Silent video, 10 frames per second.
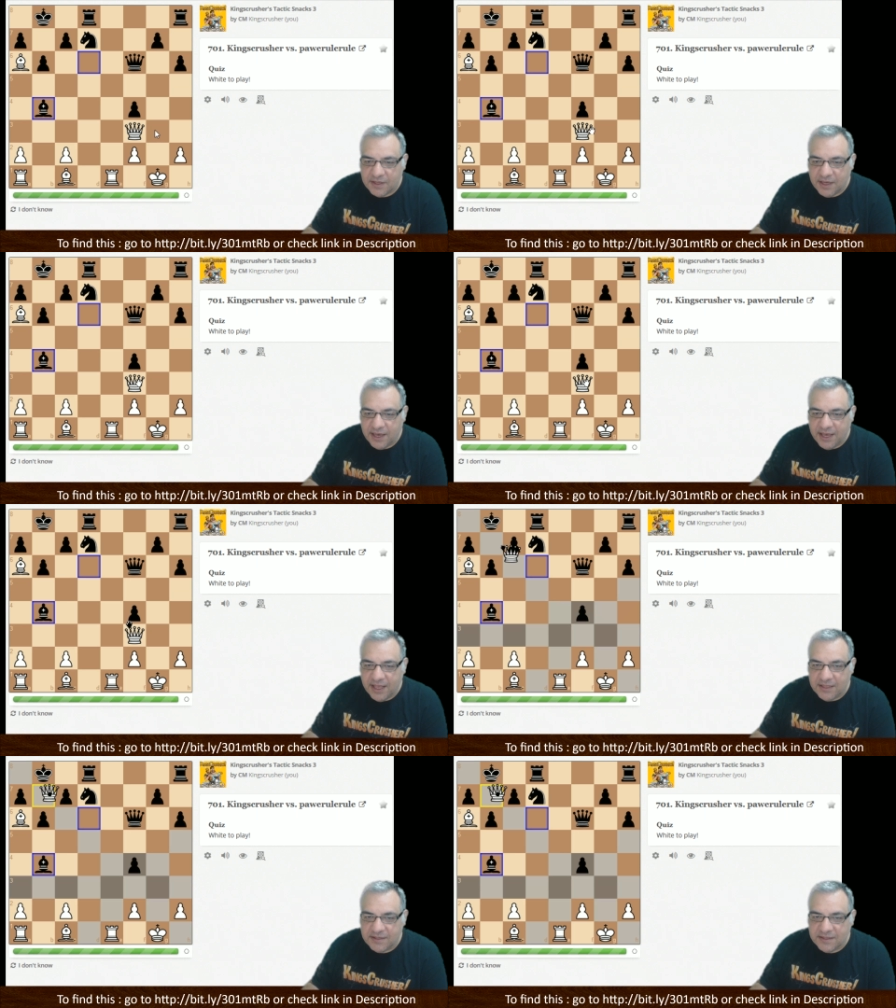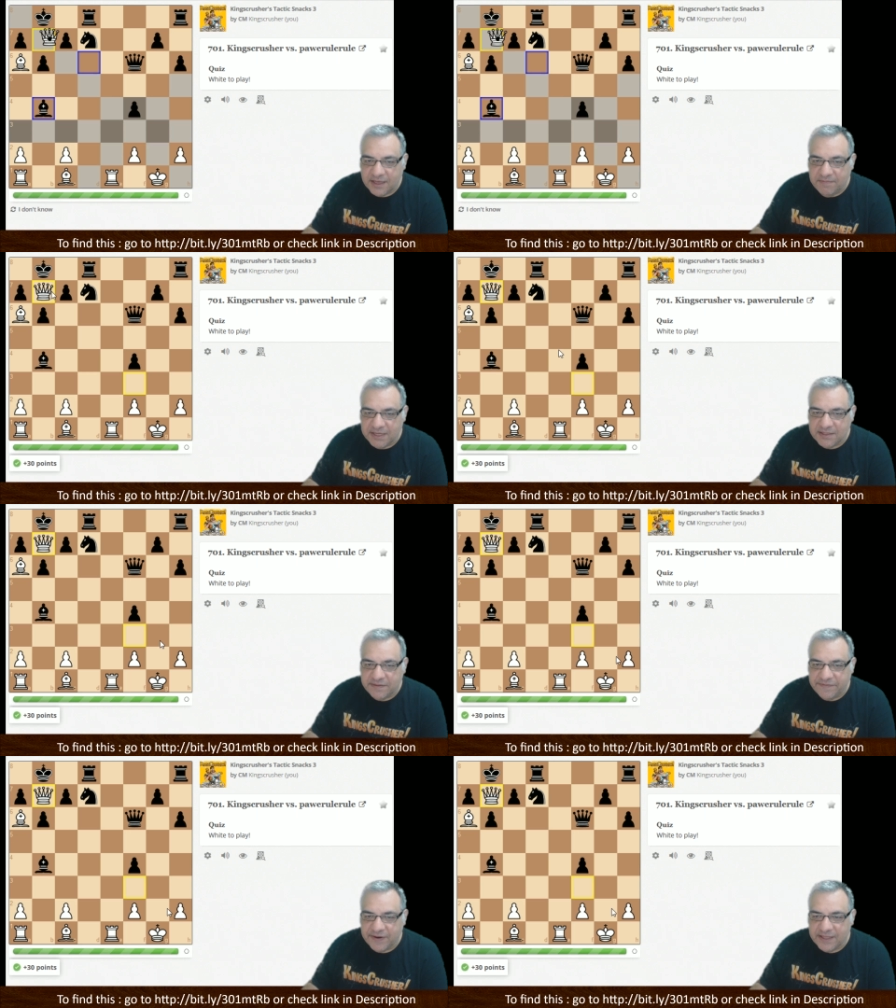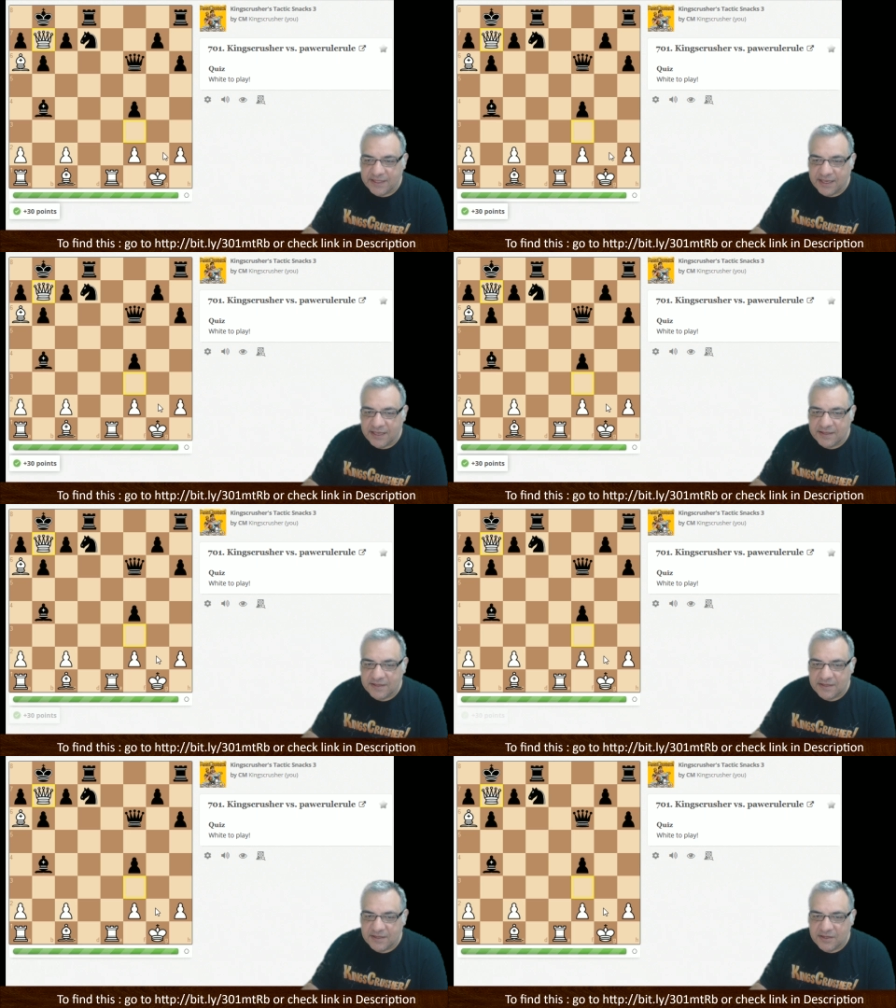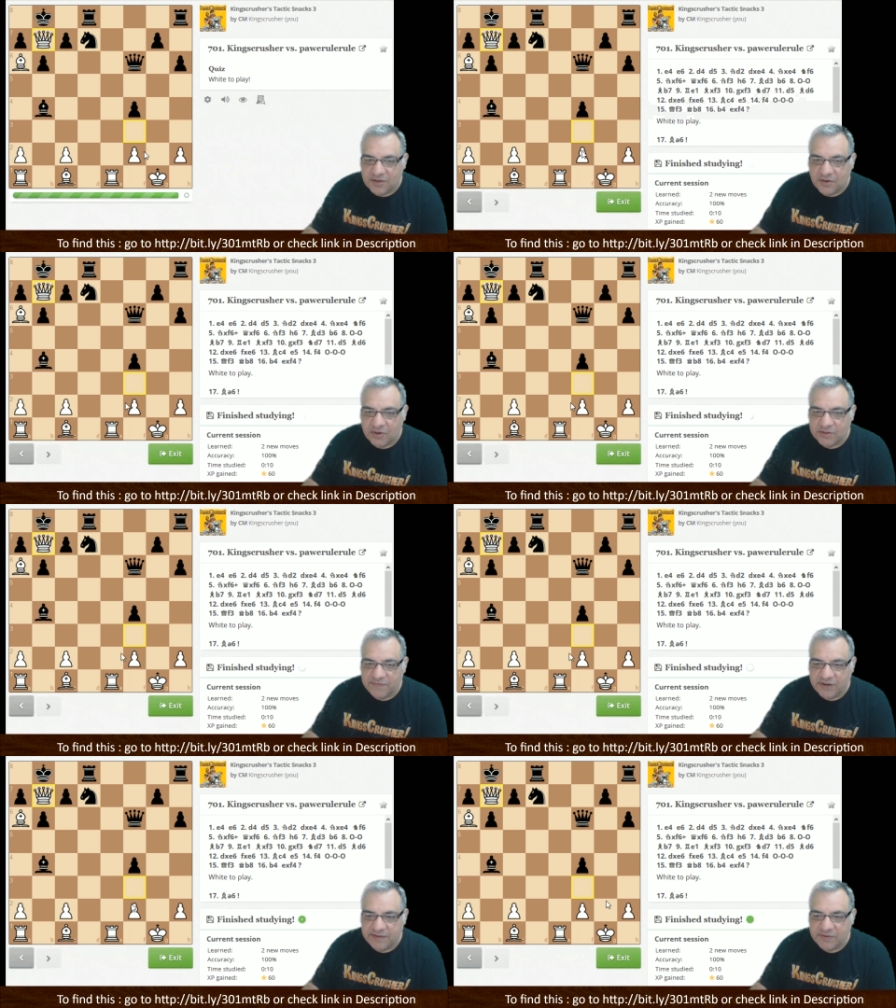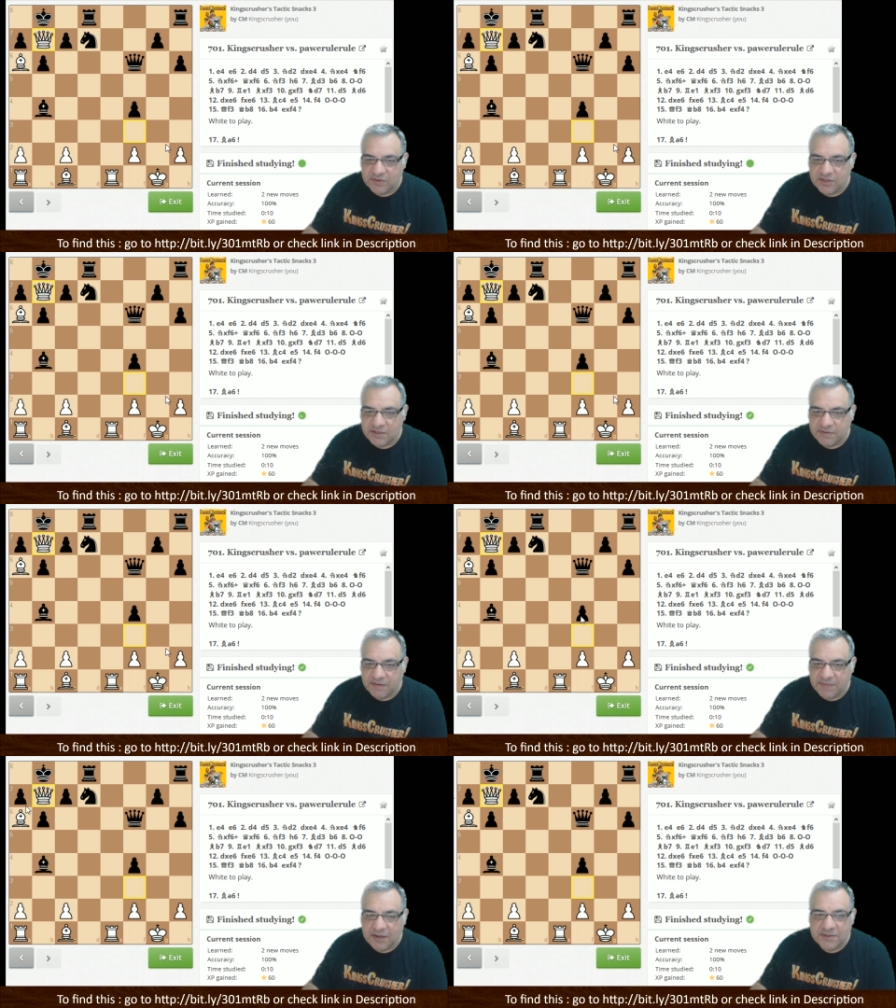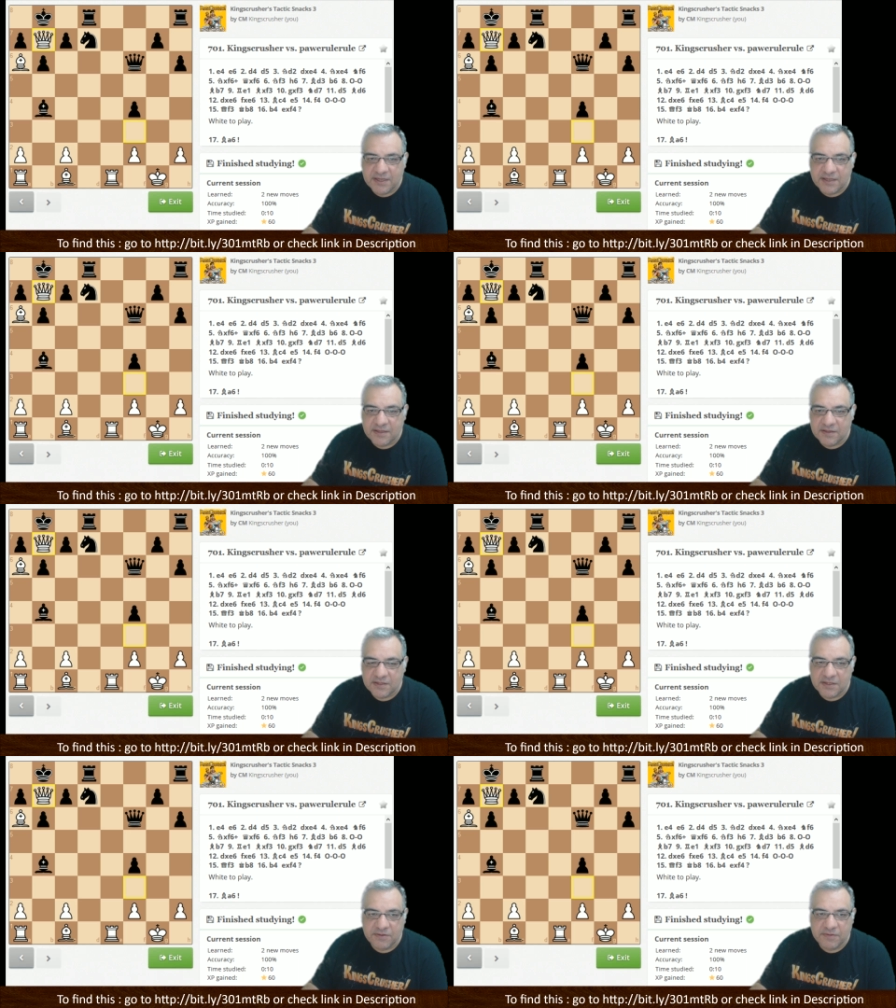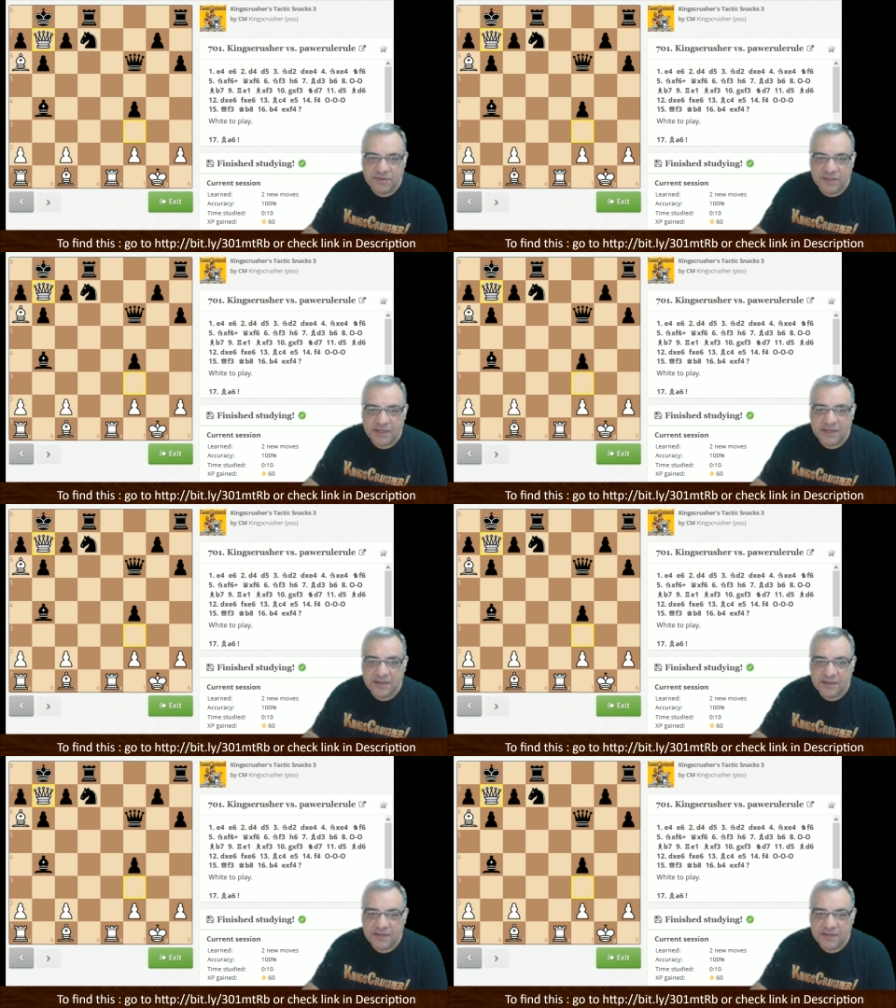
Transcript: And they missed the threat there. Or it was very difficult to do something about it. So there.